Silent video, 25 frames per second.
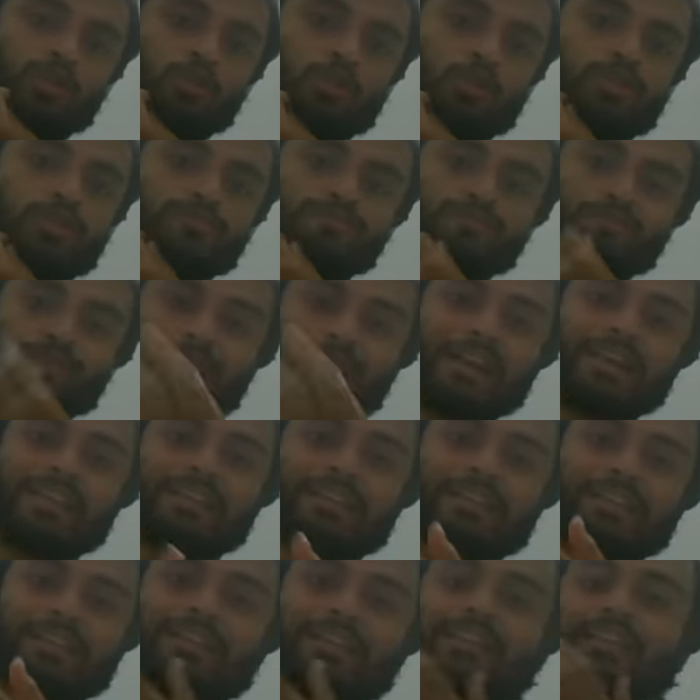to spread
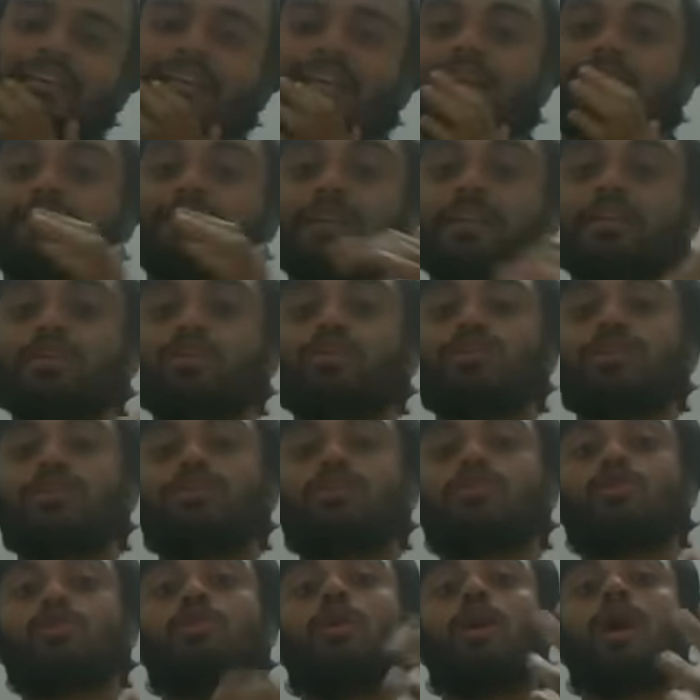the revolution
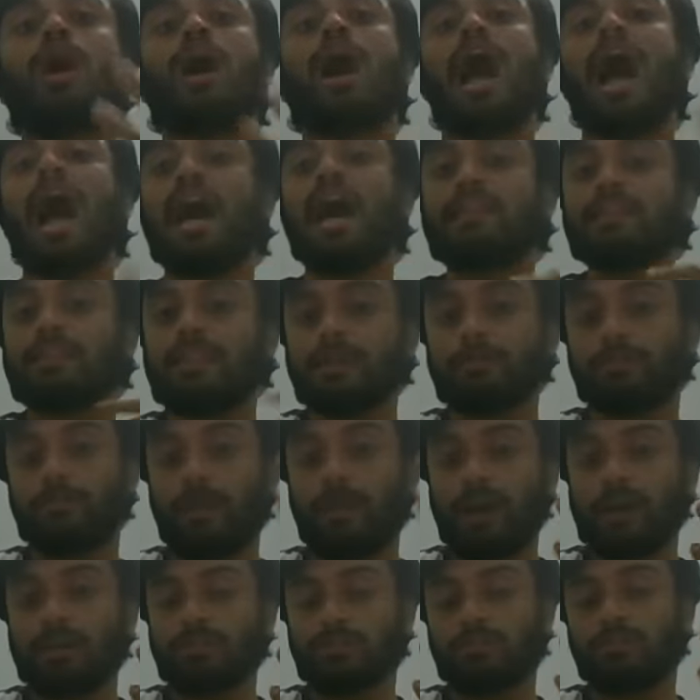to other
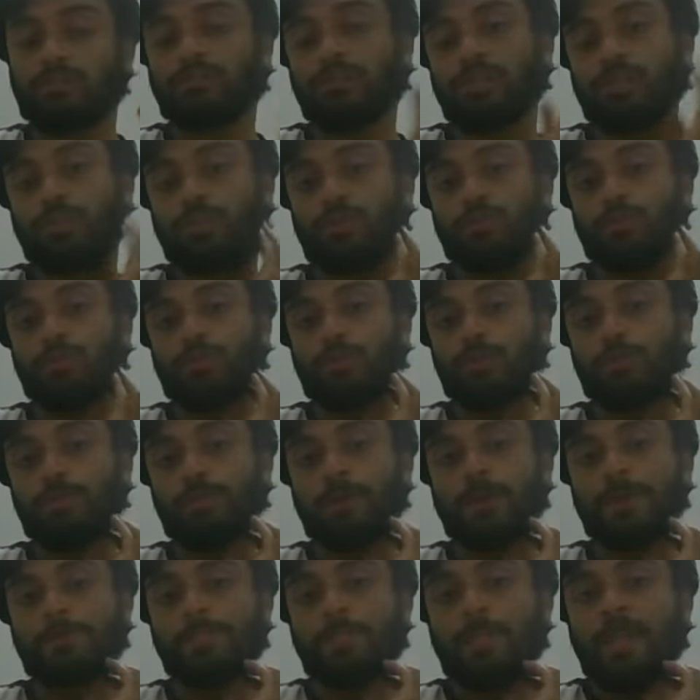parts of the Europe.
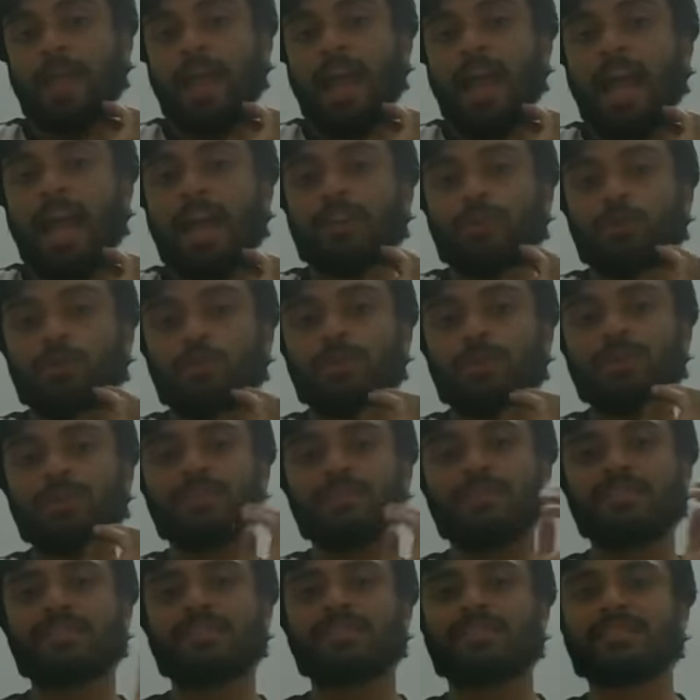And during
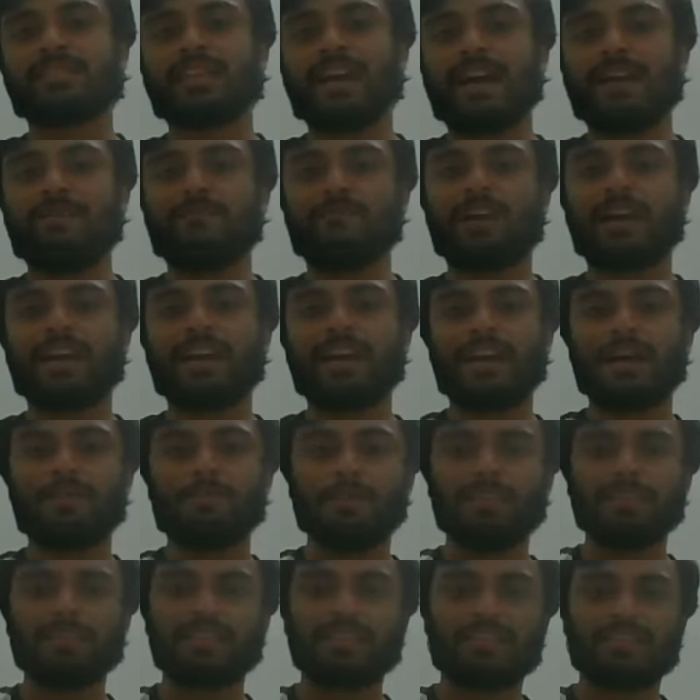this time, what
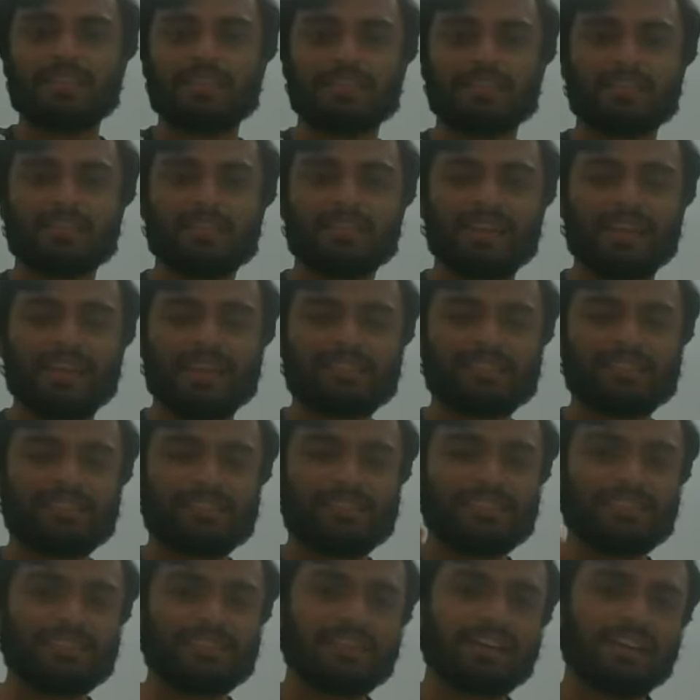happens is that there
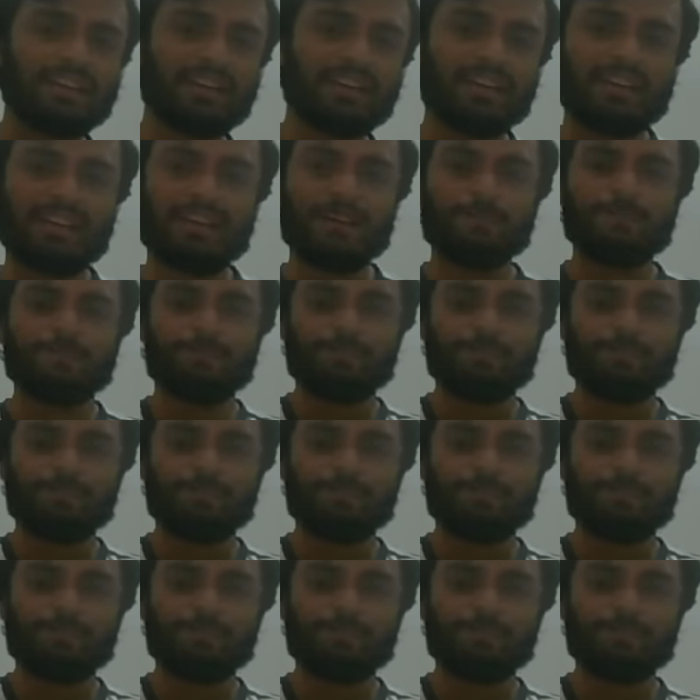existed a